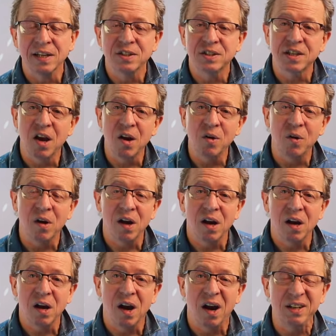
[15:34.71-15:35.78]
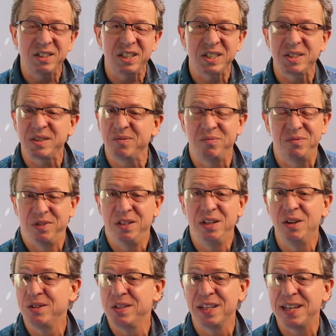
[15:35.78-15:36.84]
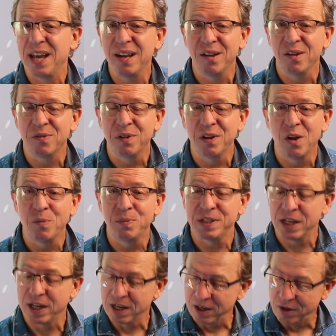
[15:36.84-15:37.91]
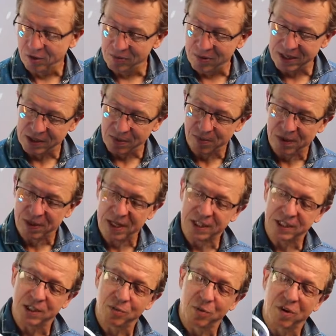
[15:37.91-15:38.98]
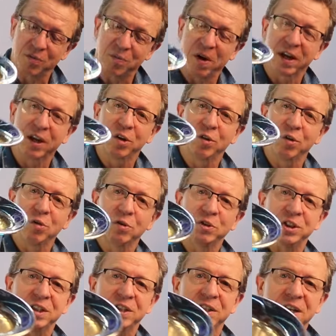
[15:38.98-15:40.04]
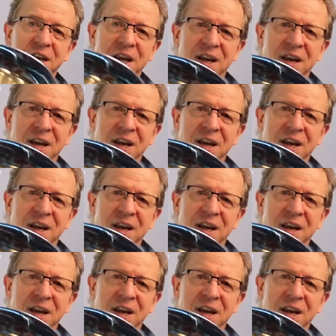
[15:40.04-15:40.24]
So I just use the tenor for no particularly good reason. But this is one of my gorgeous